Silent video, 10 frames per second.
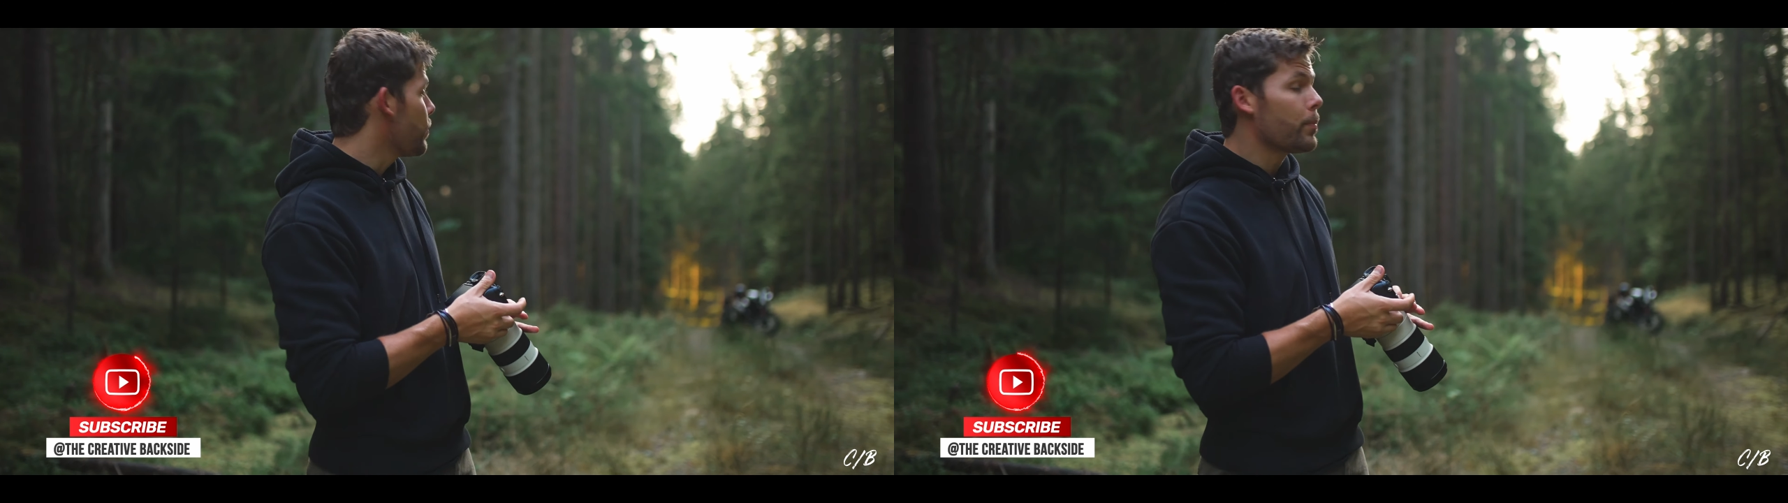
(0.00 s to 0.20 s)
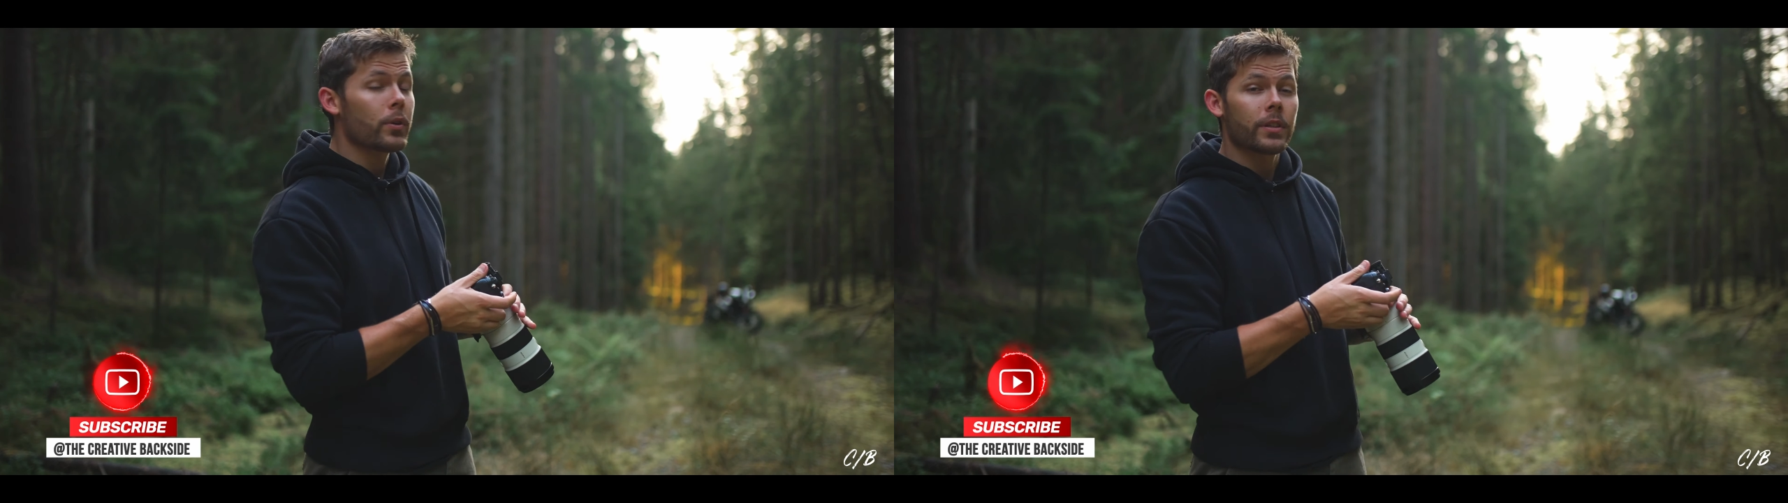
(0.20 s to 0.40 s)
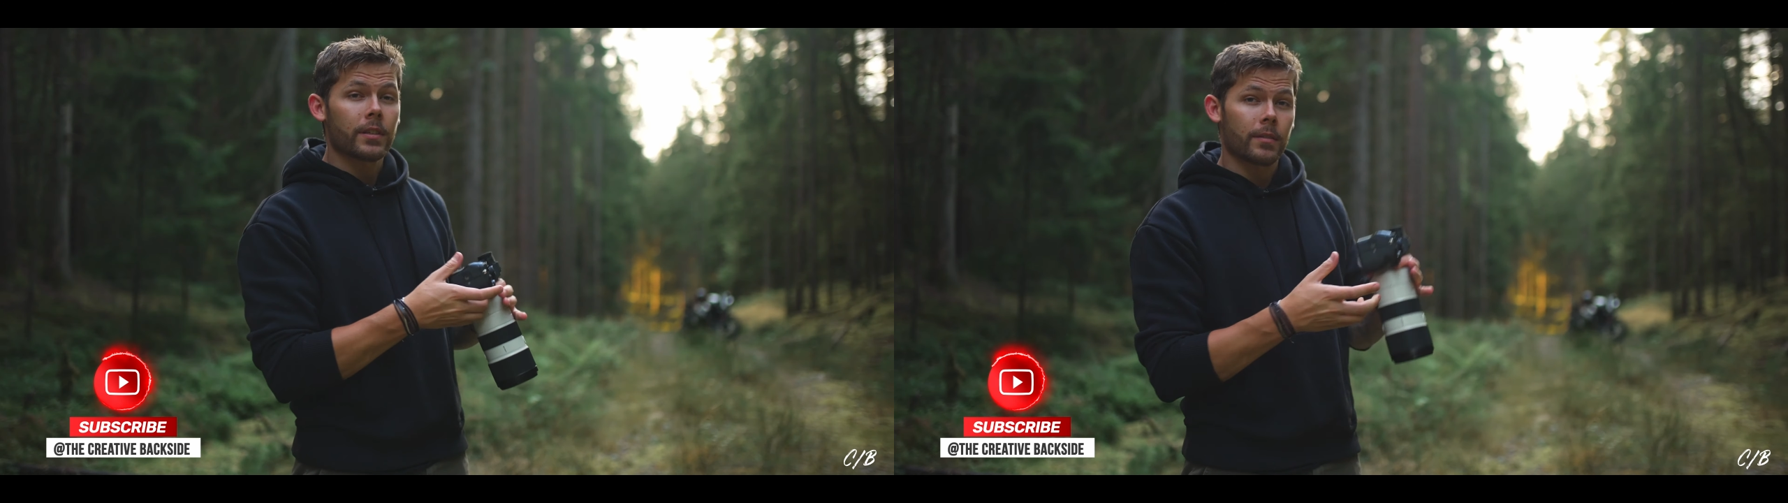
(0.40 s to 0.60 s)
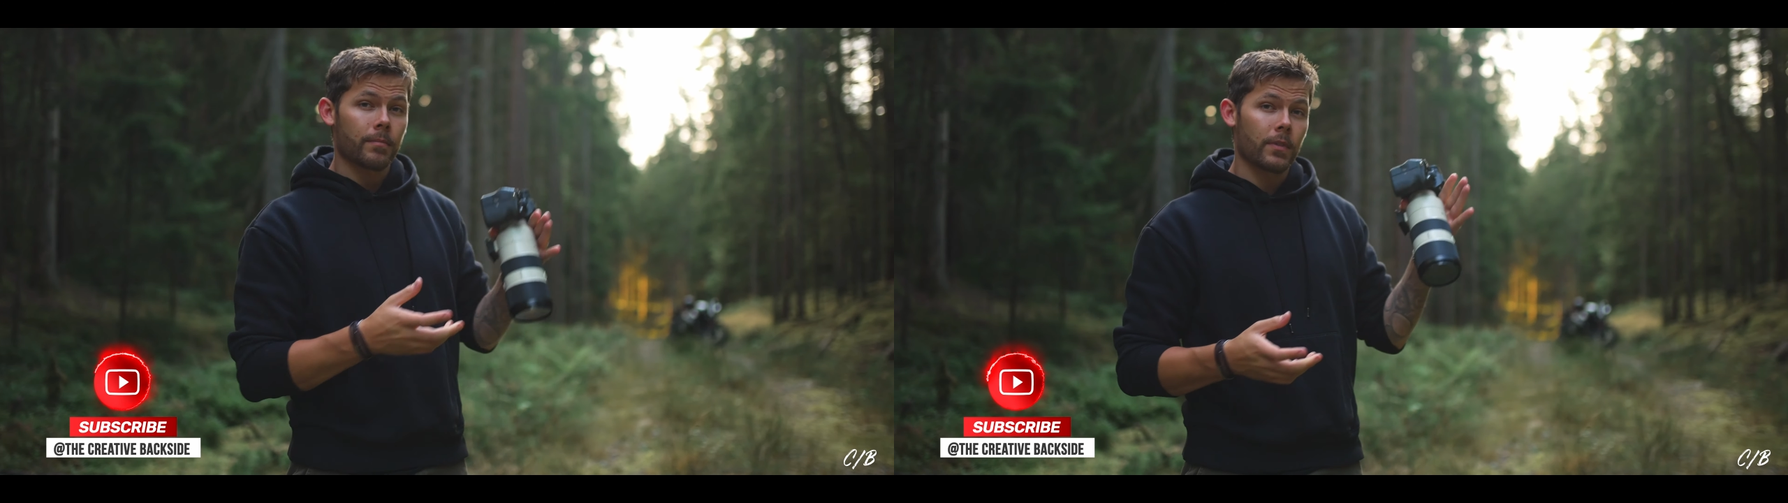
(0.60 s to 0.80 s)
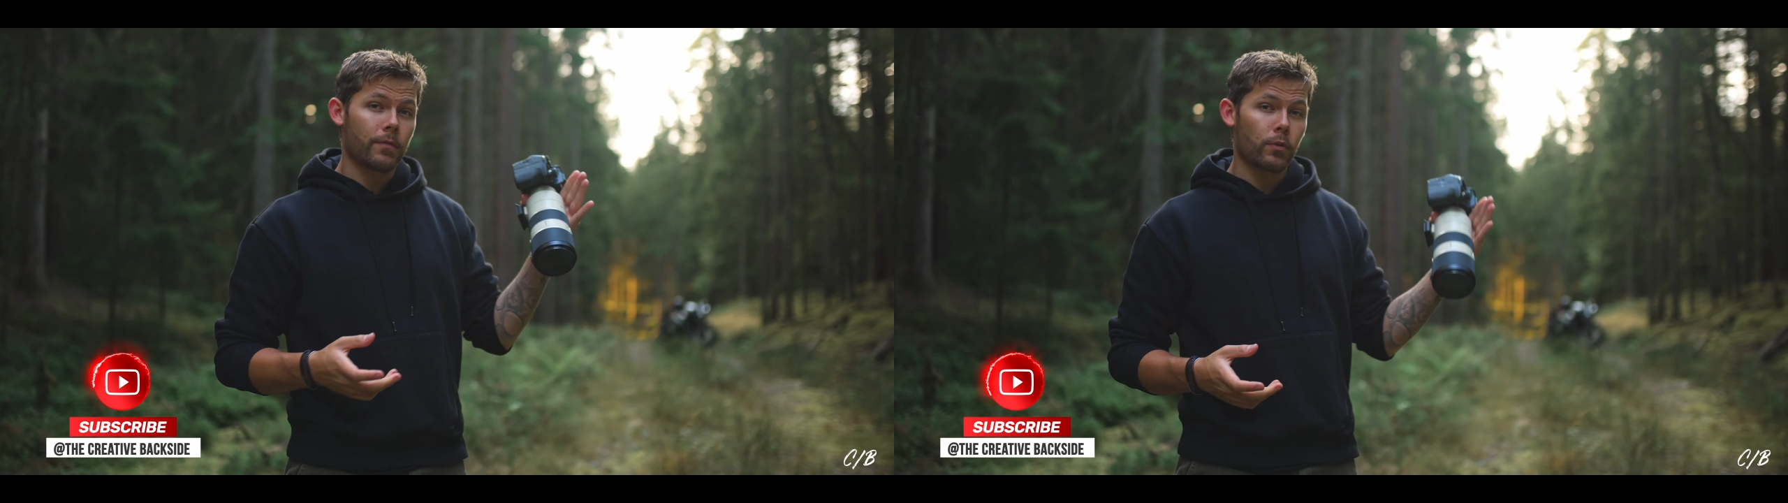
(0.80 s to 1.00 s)
put
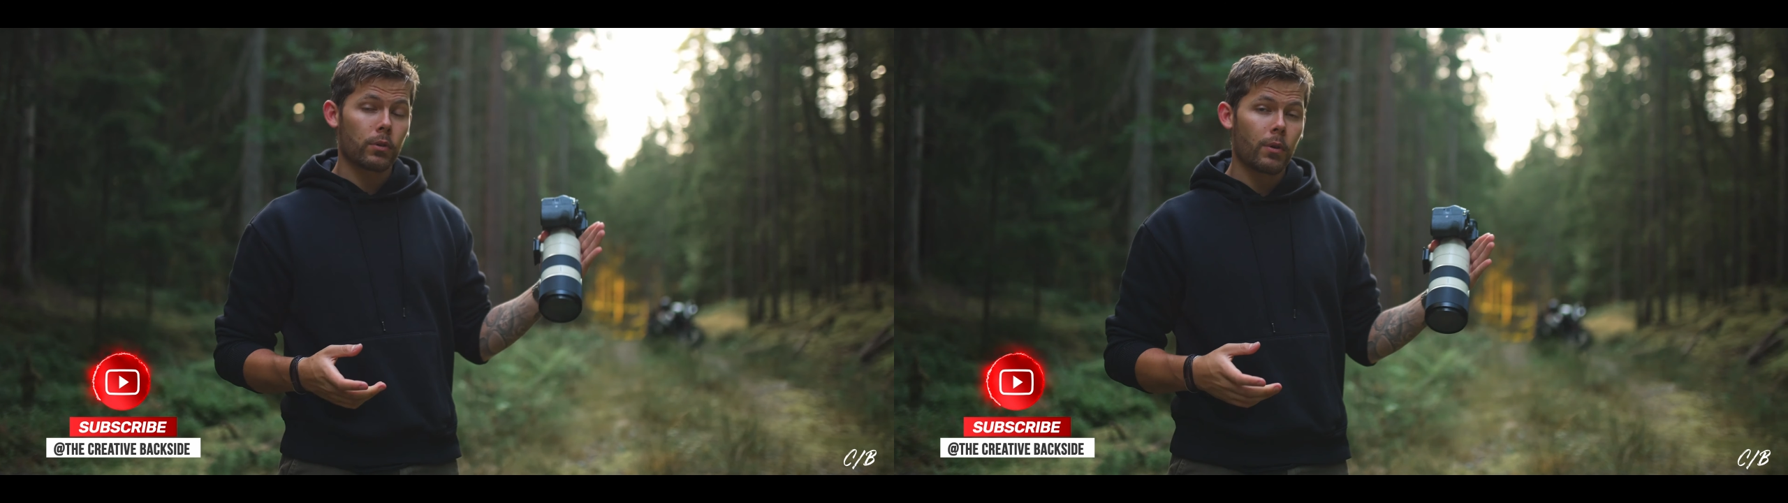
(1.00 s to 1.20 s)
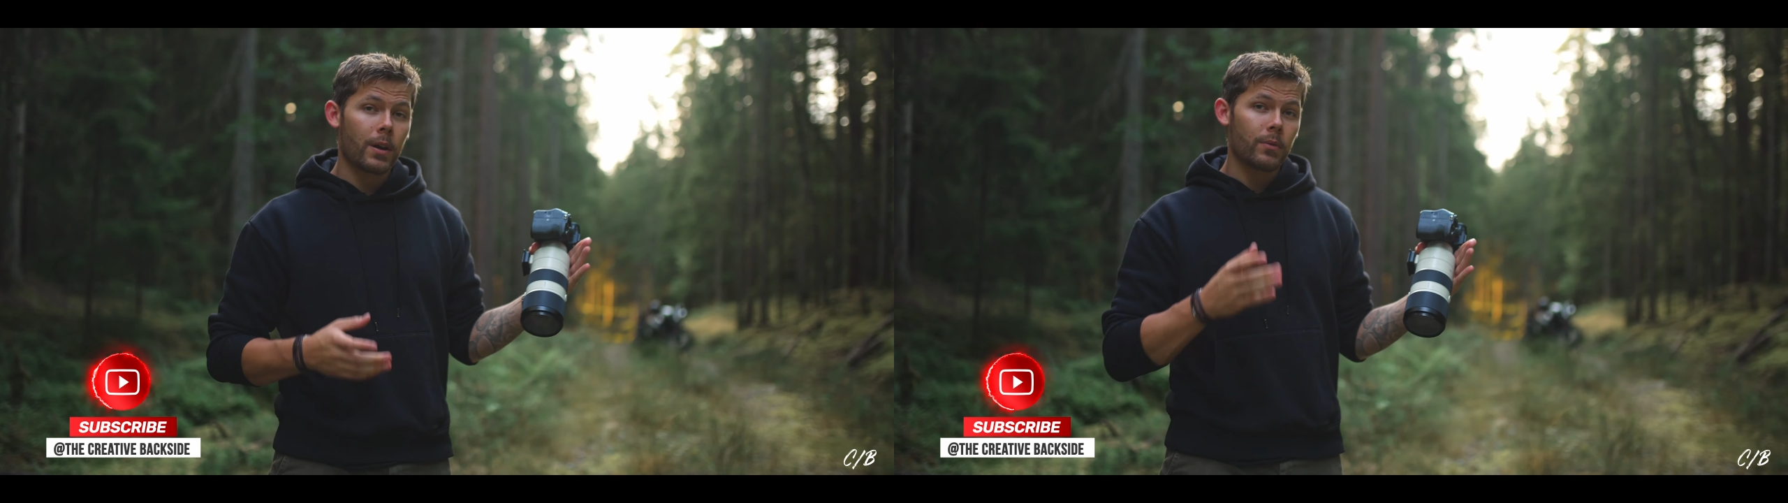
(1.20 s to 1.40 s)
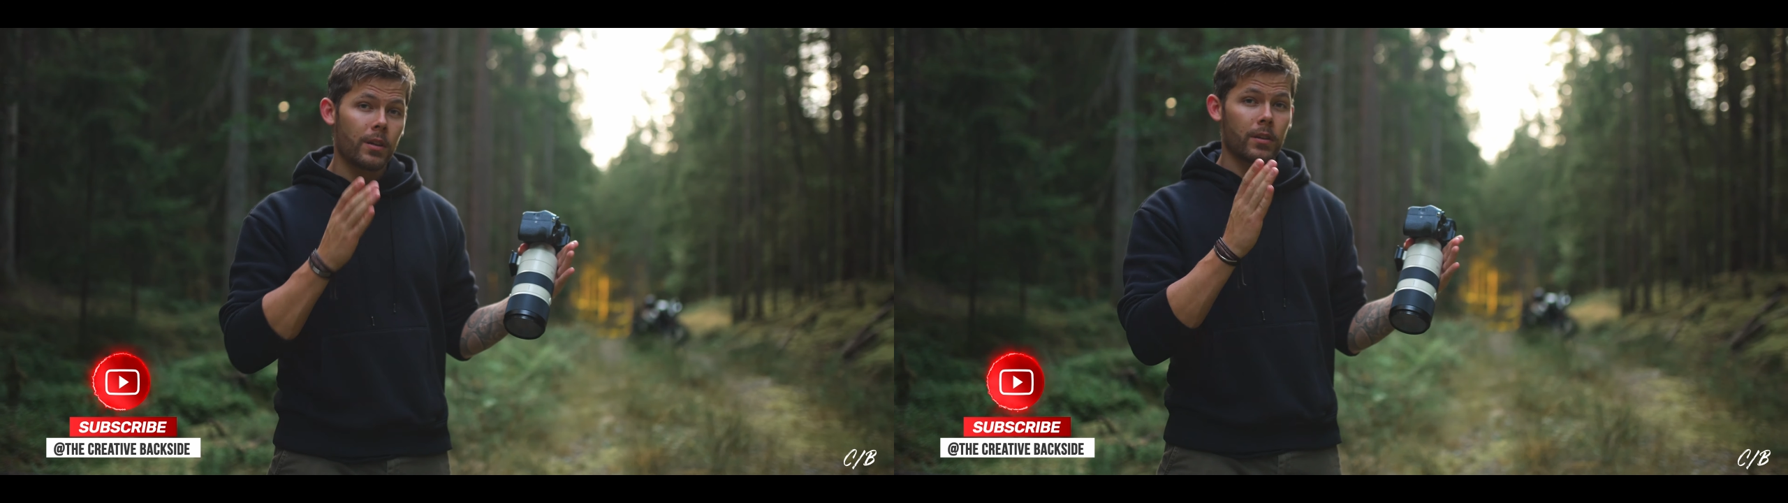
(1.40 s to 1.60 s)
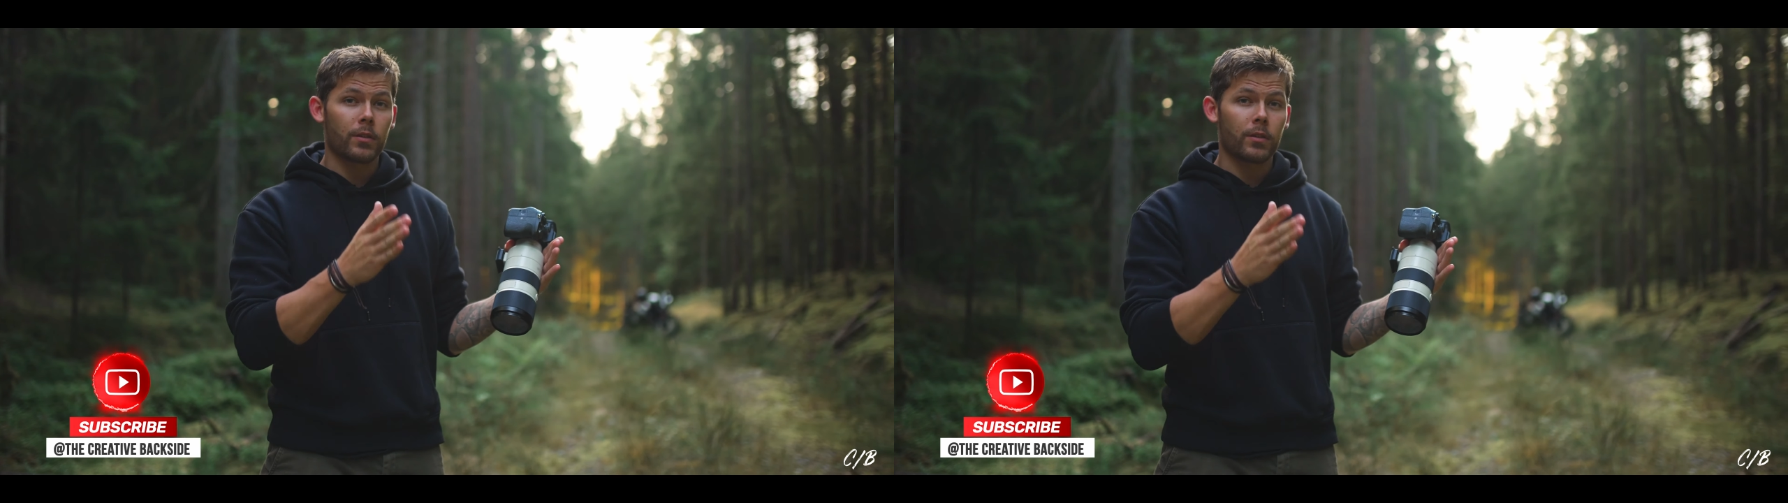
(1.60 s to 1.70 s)
the foreground,